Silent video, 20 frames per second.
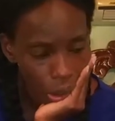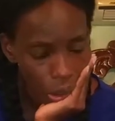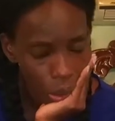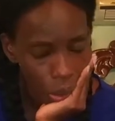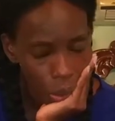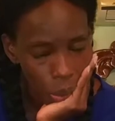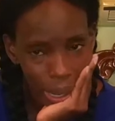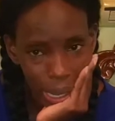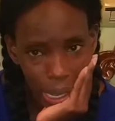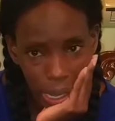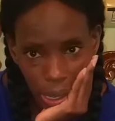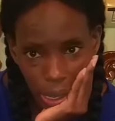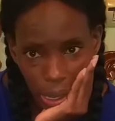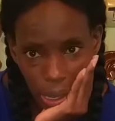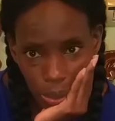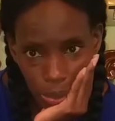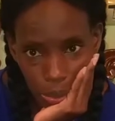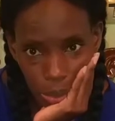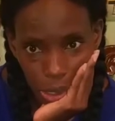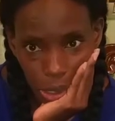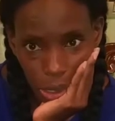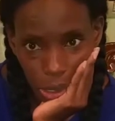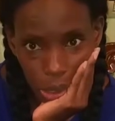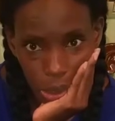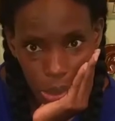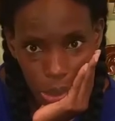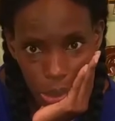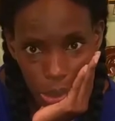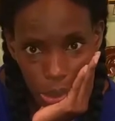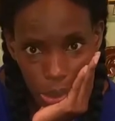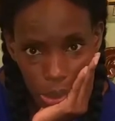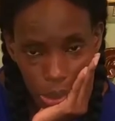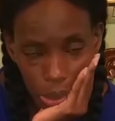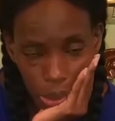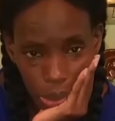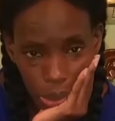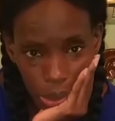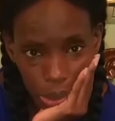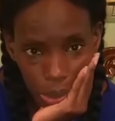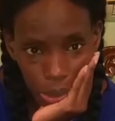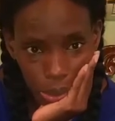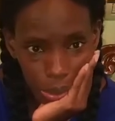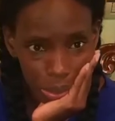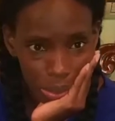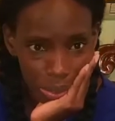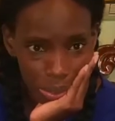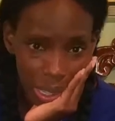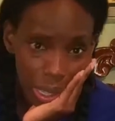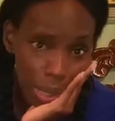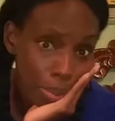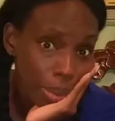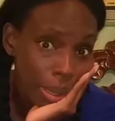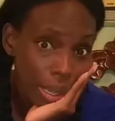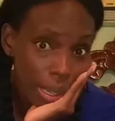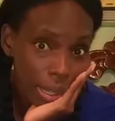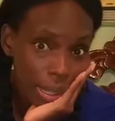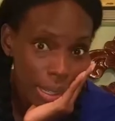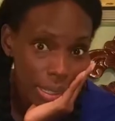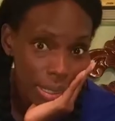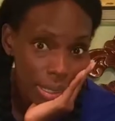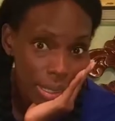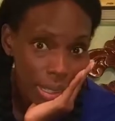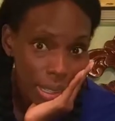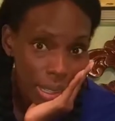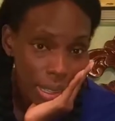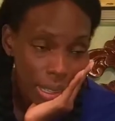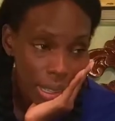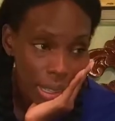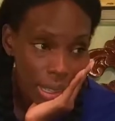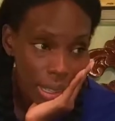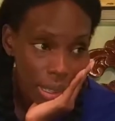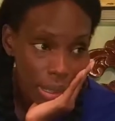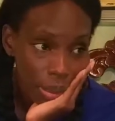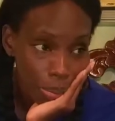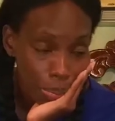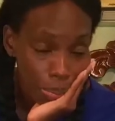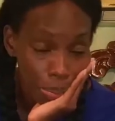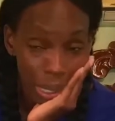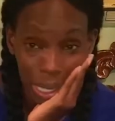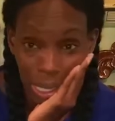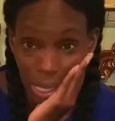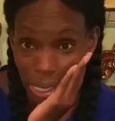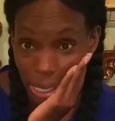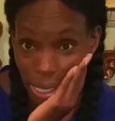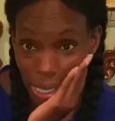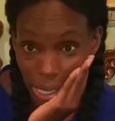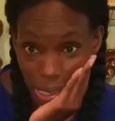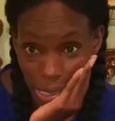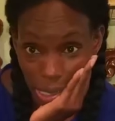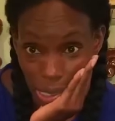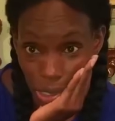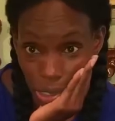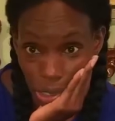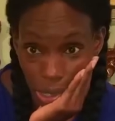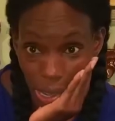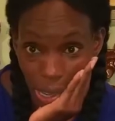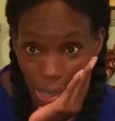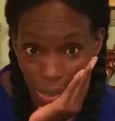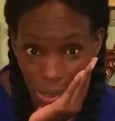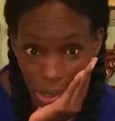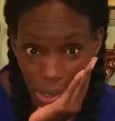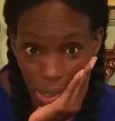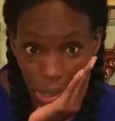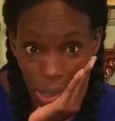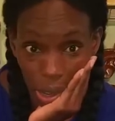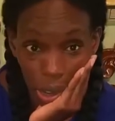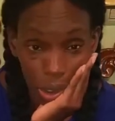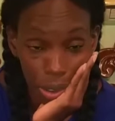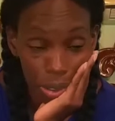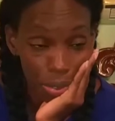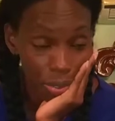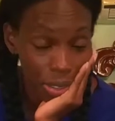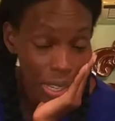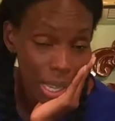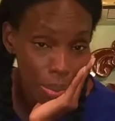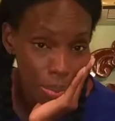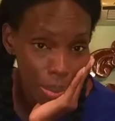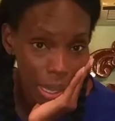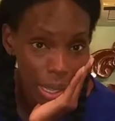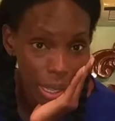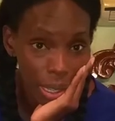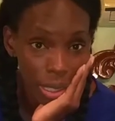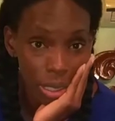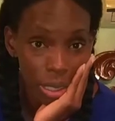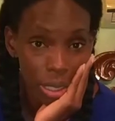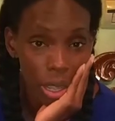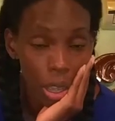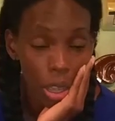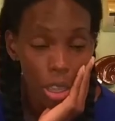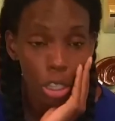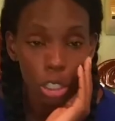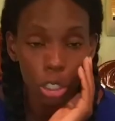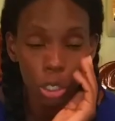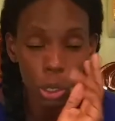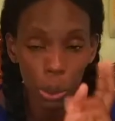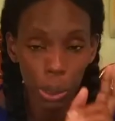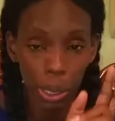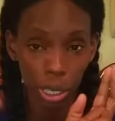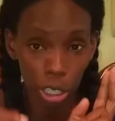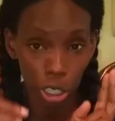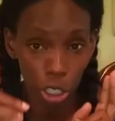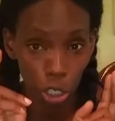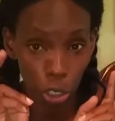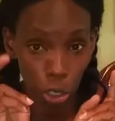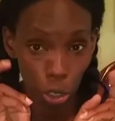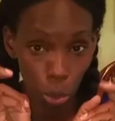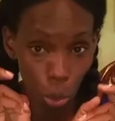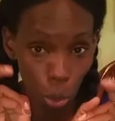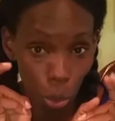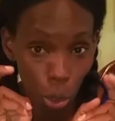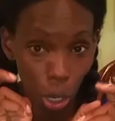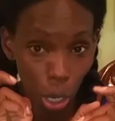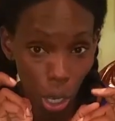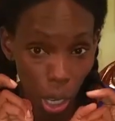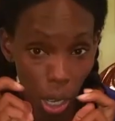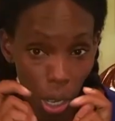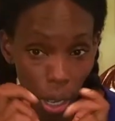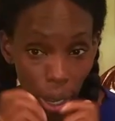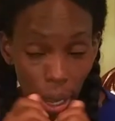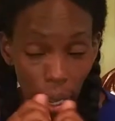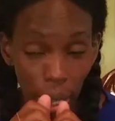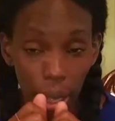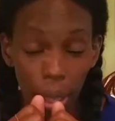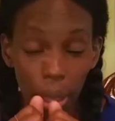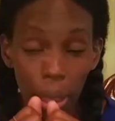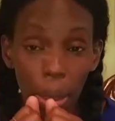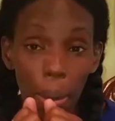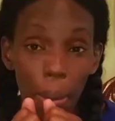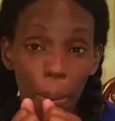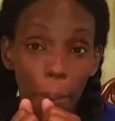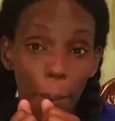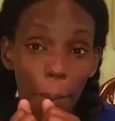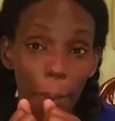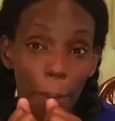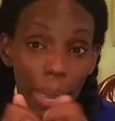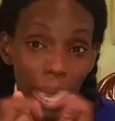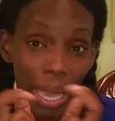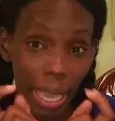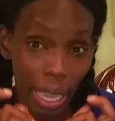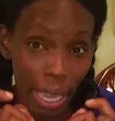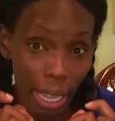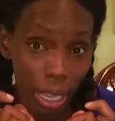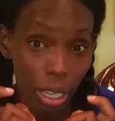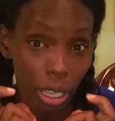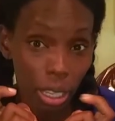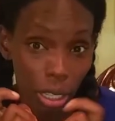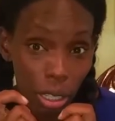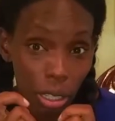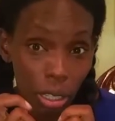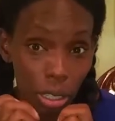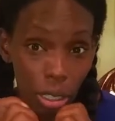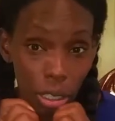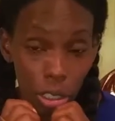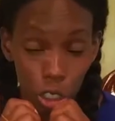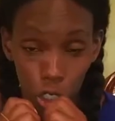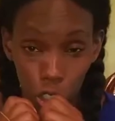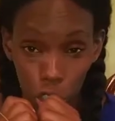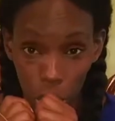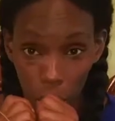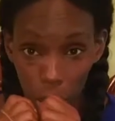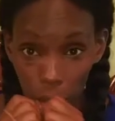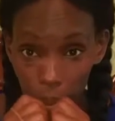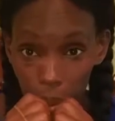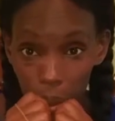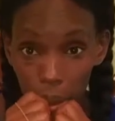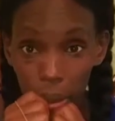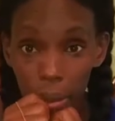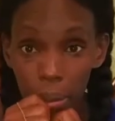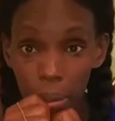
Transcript: when it comes to females being a taxi driver, or females doing a so-called male job,